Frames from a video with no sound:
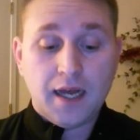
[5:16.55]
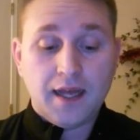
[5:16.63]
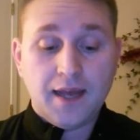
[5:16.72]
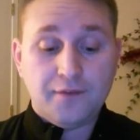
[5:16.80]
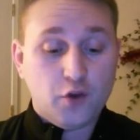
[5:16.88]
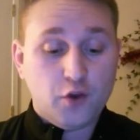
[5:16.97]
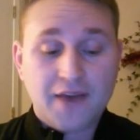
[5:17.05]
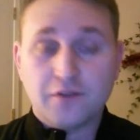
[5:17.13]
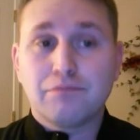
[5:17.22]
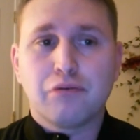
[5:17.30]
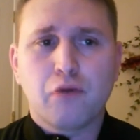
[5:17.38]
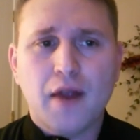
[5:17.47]
if you
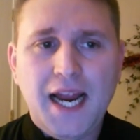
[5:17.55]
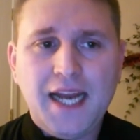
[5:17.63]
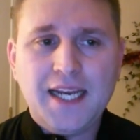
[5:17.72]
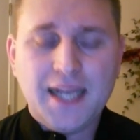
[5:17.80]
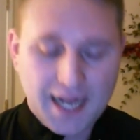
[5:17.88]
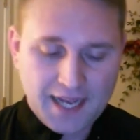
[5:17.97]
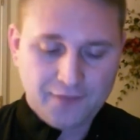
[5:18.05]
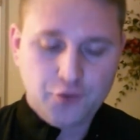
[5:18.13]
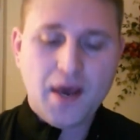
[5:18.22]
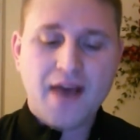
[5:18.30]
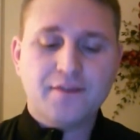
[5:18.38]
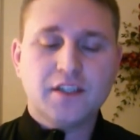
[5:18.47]
haven't prayed, if
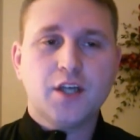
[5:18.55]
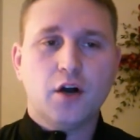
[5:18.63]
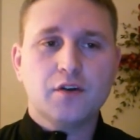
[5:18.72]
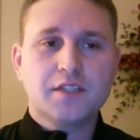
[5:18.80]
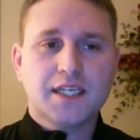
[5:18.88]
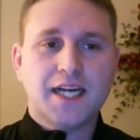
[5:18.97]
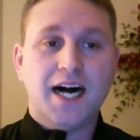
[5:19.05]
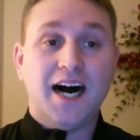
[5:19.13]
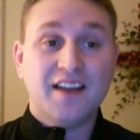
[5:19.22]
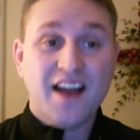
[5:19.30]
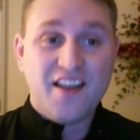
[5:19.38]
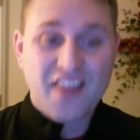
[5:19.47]
you haven't talked to
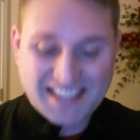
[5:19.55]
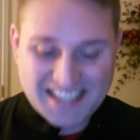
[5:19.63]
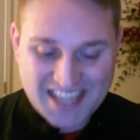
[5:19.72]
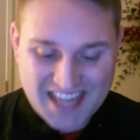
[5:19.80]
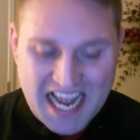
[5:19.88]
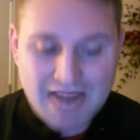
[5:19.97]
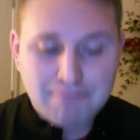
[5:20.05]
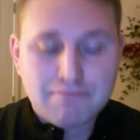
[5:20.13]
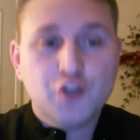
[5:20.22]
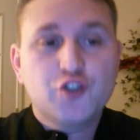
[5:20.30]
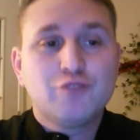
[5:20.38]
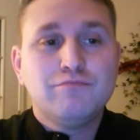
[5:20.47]
God, it's that
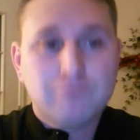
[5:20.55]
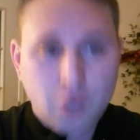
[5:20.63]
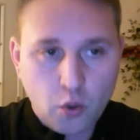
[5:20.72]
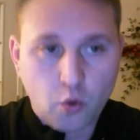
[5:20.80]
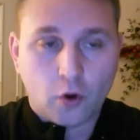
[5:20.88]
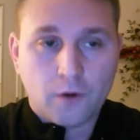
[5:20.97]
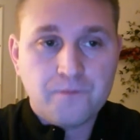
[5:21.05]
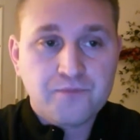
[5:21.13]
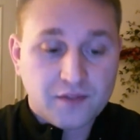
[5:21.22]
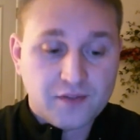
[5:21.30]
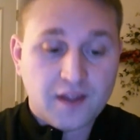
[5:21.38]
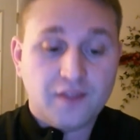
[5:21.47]
much more
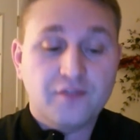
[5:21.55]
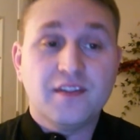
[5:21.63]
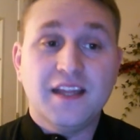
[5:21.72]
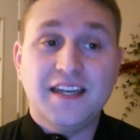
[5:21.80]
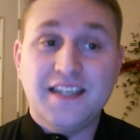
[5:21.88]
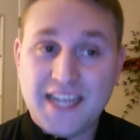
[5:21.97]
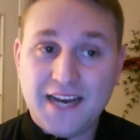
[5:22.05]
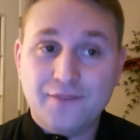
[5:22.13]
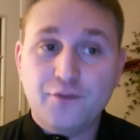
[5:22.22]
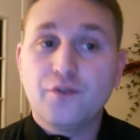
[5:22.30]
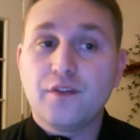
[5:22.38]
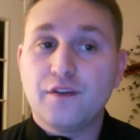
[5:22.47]
that the
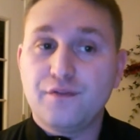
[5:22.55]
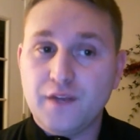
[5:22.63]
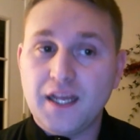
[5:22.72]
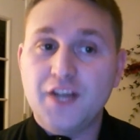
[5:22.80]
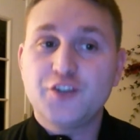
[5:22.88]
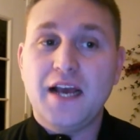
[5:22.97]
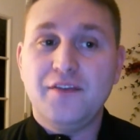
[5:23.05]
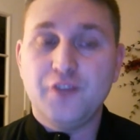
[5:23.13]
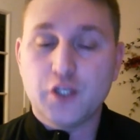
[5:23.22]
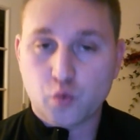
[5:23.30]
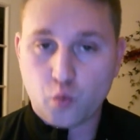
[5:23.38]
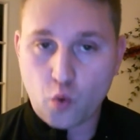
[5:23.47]
devil, the flesh, and
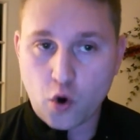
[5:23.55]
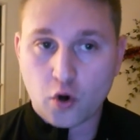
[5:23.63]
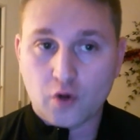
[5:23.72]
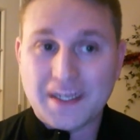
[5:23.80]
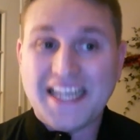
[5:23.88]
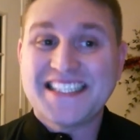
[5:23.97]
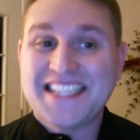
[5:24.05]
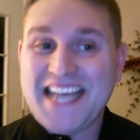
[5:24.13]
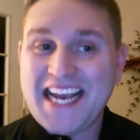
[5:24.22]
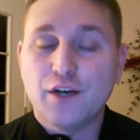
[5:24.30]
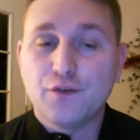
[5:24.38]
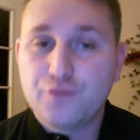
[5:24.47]
this world has
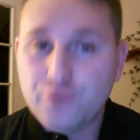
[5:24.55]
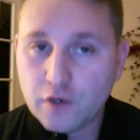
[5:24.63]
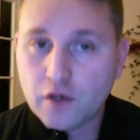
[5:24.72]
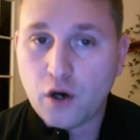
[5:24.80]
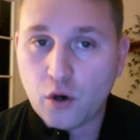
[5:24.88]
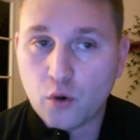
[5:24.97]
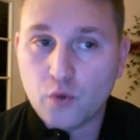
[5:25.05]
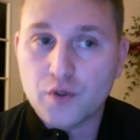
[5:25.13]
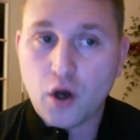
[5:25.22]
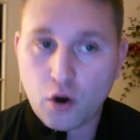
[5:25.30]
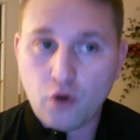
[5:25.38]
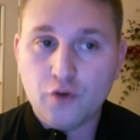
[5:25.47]
gained a foothold
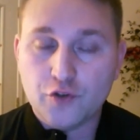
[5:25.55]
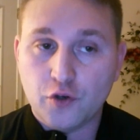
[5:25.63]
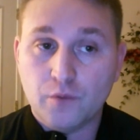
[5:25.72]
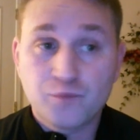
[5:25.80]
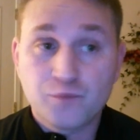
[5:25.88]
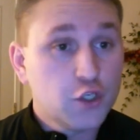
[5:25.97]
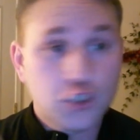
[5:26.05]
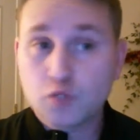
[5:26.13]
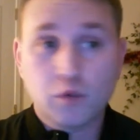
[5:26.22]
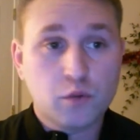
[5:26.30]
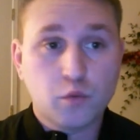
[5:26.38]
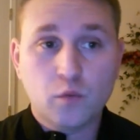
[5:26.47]
on you
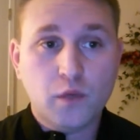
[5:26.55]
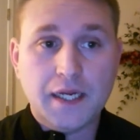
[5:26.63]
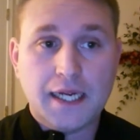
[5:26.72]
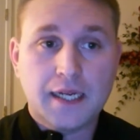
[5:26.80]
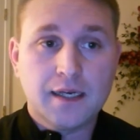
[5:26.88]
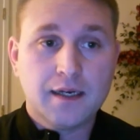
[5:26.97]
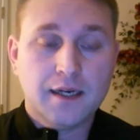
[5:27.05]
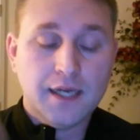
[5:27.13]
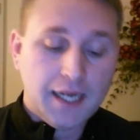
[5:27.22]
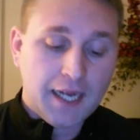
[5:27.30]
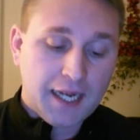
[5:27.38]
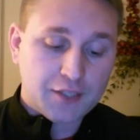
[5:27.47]
just with 1 week.
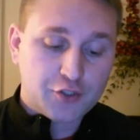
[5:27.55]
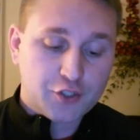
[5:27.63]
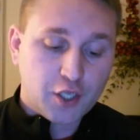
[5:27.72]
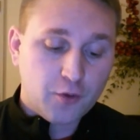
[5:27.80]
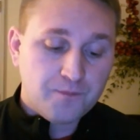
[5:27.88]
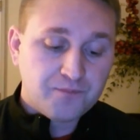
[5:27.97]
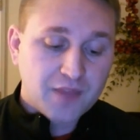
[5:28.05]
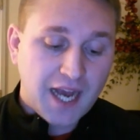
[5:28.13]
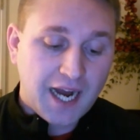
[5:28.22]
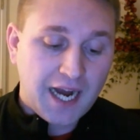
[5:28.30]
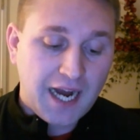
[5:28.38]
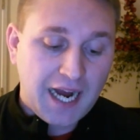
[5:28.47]
And so
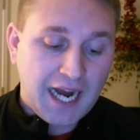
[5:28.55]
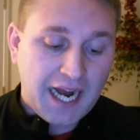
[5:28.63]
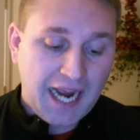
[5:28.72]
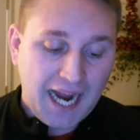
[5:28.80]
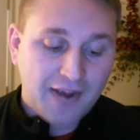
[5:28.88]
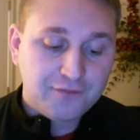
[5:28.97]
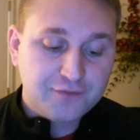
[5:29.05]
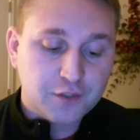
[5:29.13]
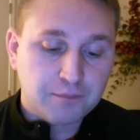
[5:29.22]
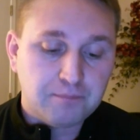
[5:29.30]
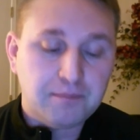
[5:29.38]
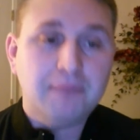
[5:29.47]
I have
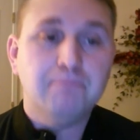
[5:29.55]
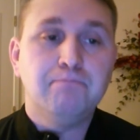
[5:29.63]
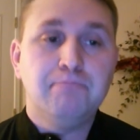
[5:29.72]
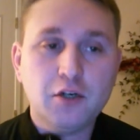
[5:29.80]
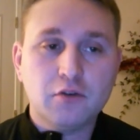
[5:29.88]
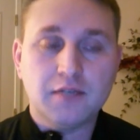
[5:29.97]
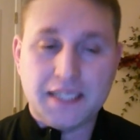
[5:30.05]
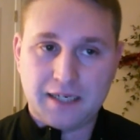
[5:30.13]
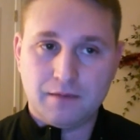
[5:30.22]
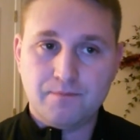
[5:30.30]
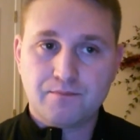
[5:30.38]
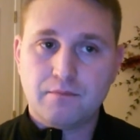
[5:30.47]
to be
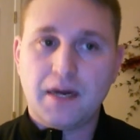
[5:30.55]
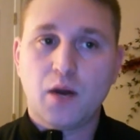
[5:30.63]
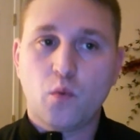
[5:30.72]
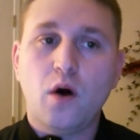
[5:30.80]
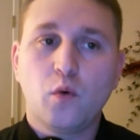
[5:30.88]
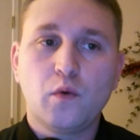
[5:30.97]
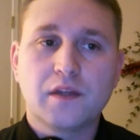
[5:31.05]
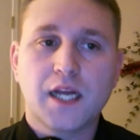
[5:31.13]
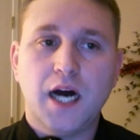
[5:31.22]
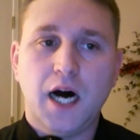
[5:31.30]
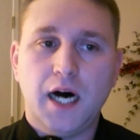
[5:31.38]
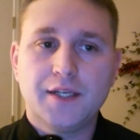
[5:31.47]
building my walk with
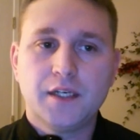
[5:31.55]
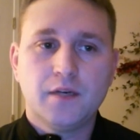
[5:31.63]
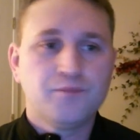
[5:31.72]
God